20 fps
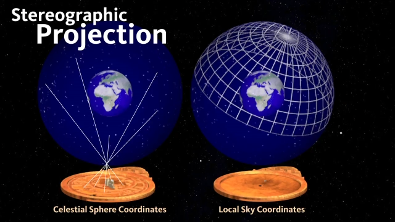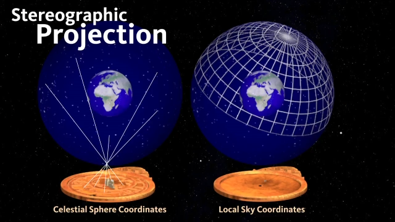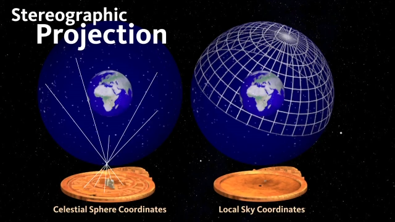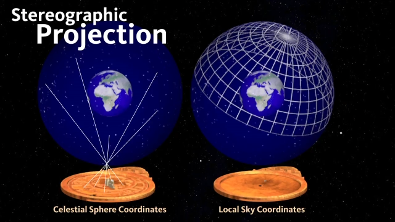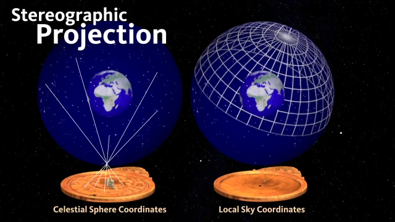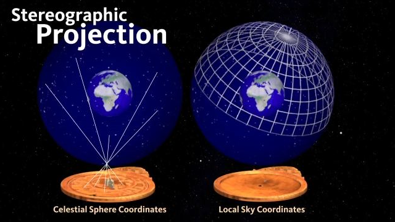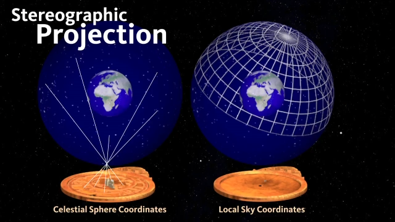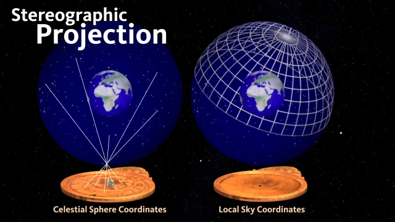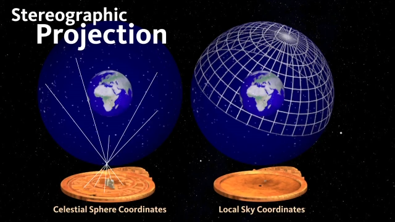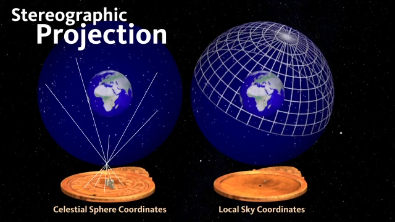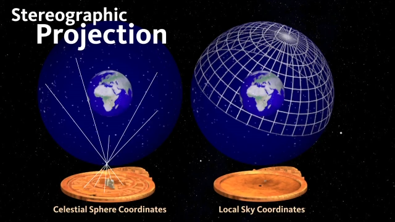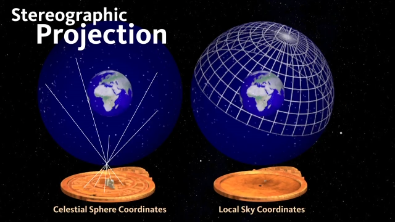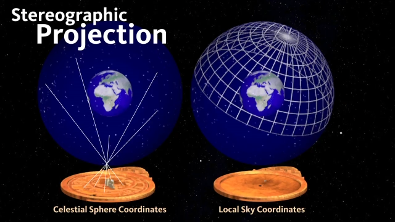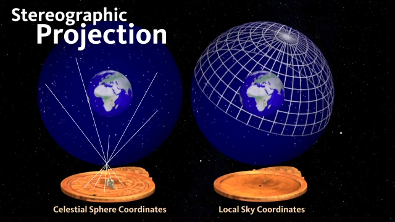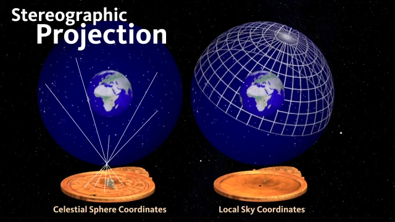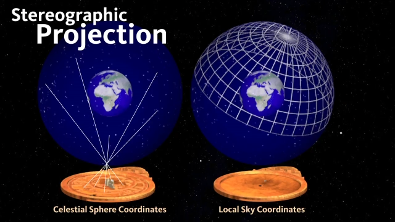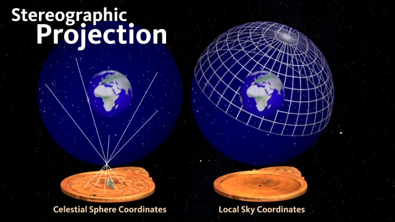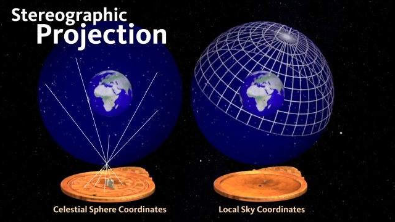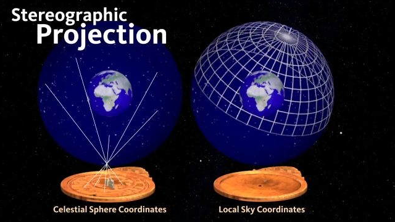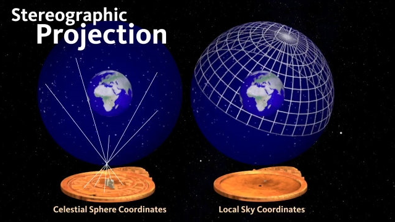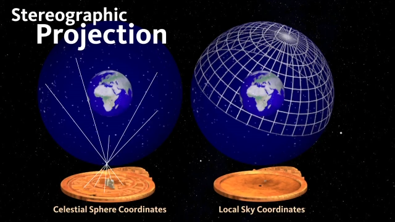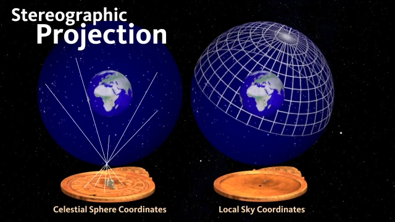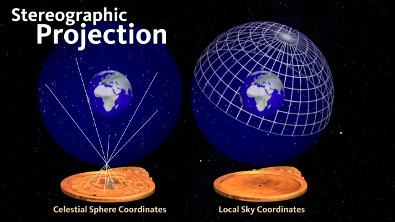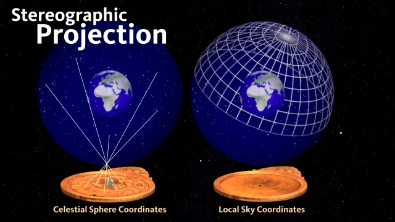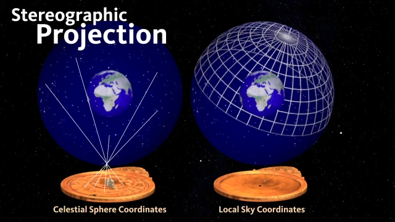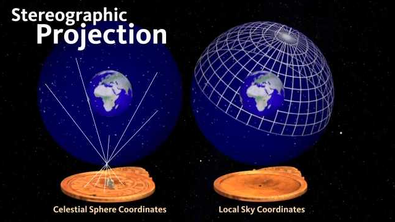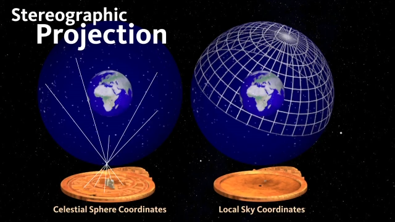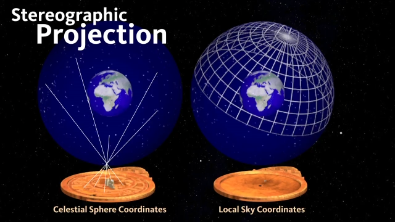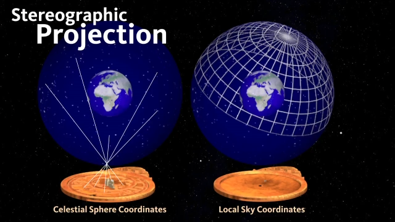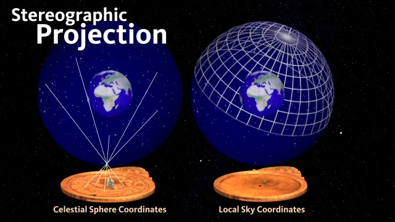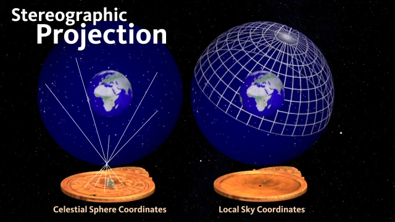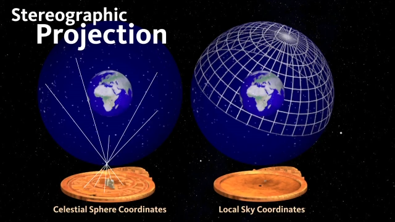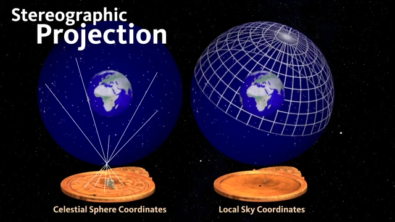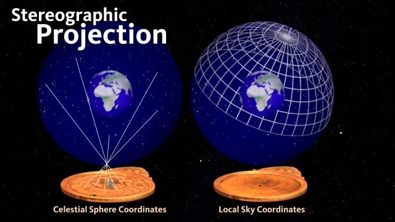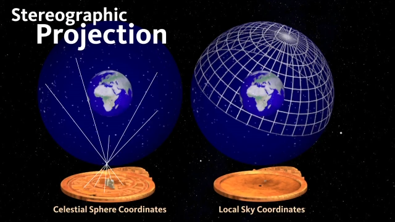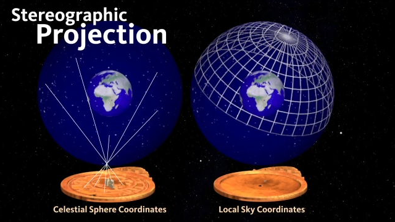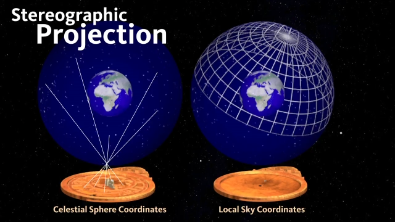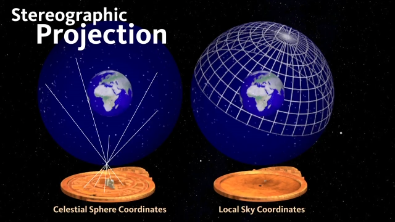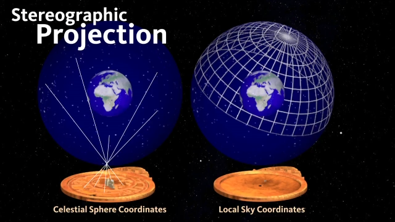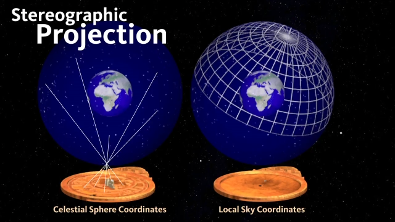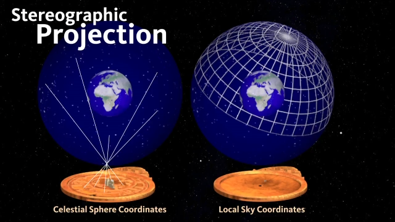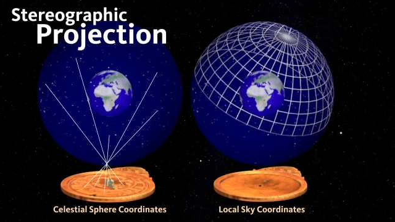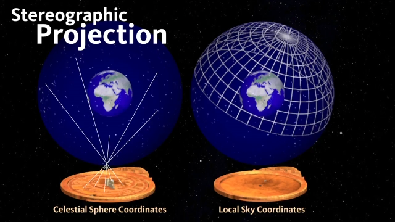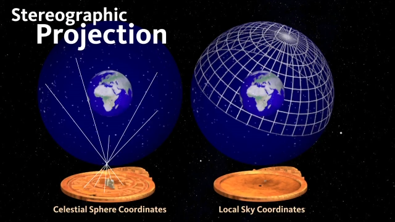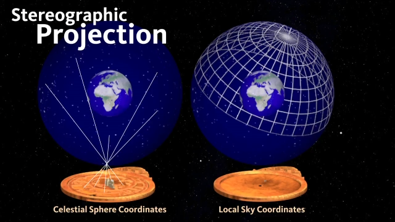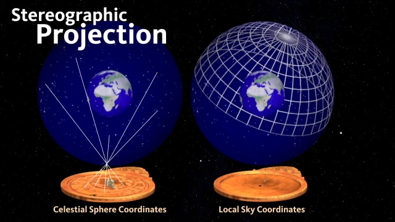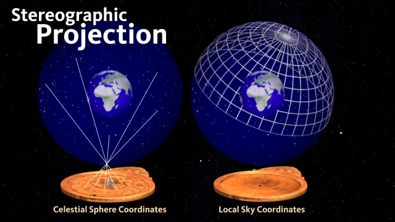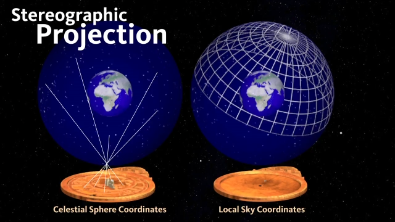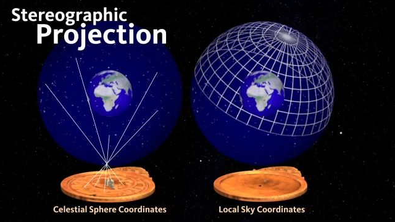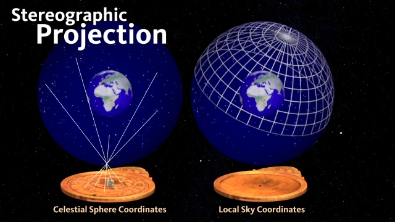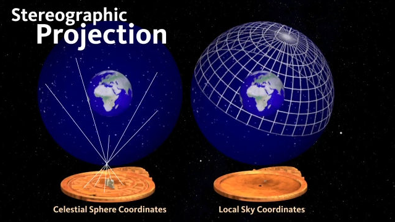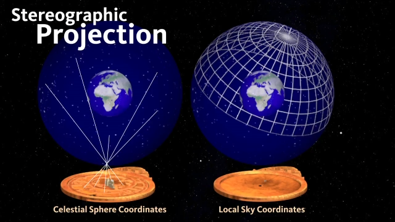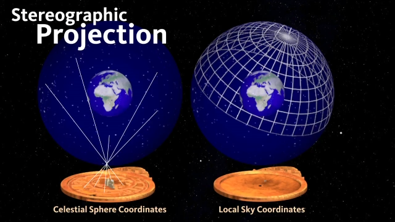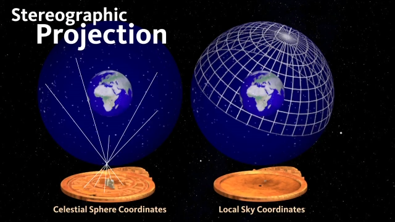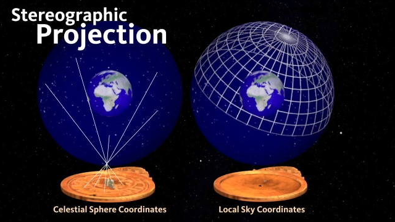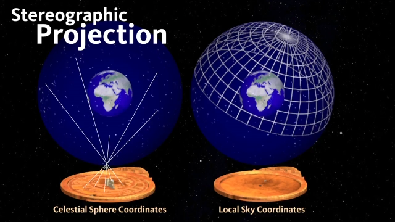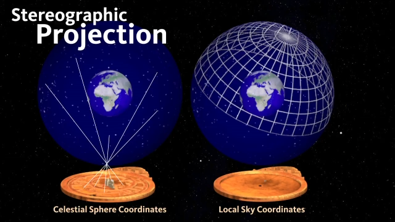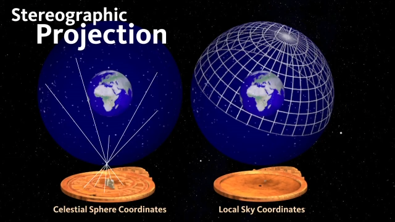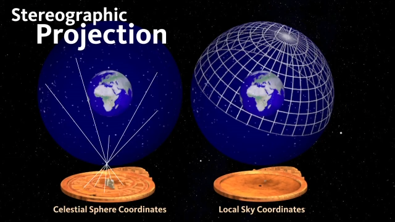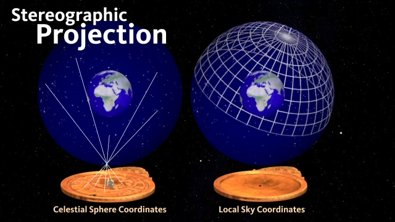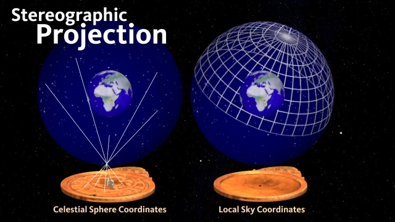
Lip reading: [unreadable: no face in view]